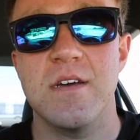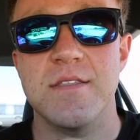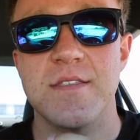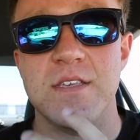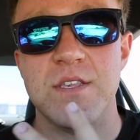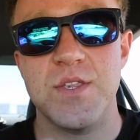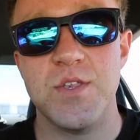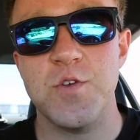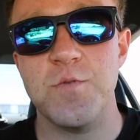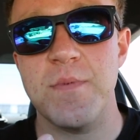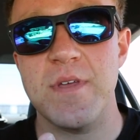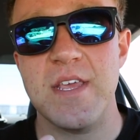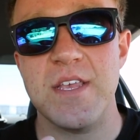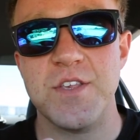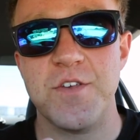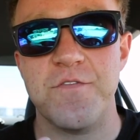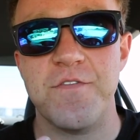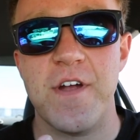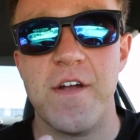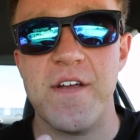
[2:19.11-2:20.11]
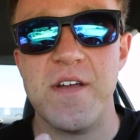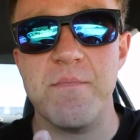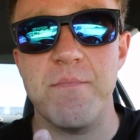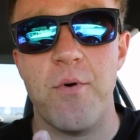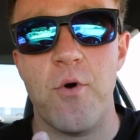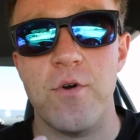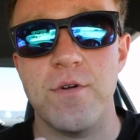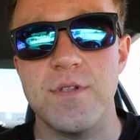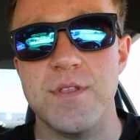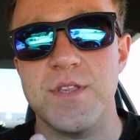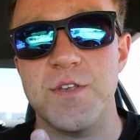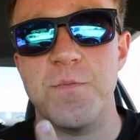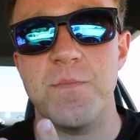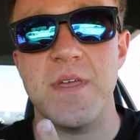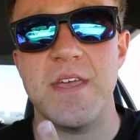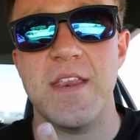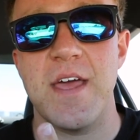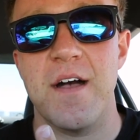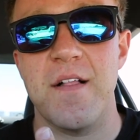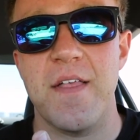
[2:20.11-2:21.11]
these two meetings are very important to
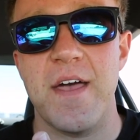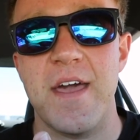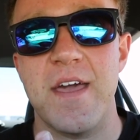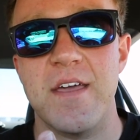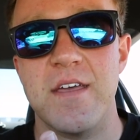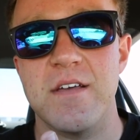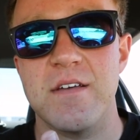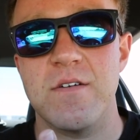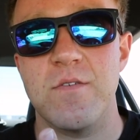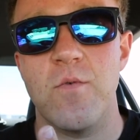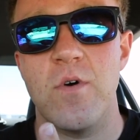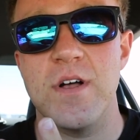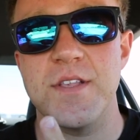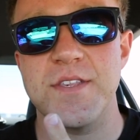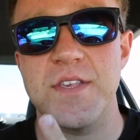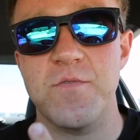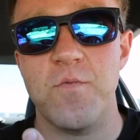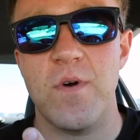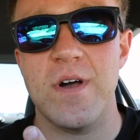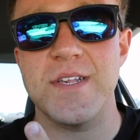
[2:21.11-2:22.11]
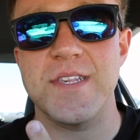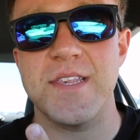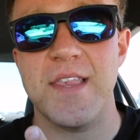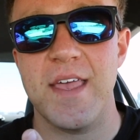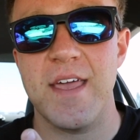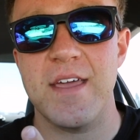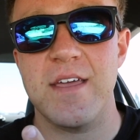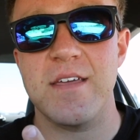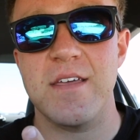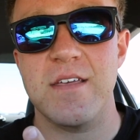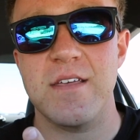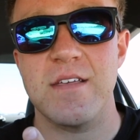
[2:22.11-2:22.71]
me in LA. One's in Westlake.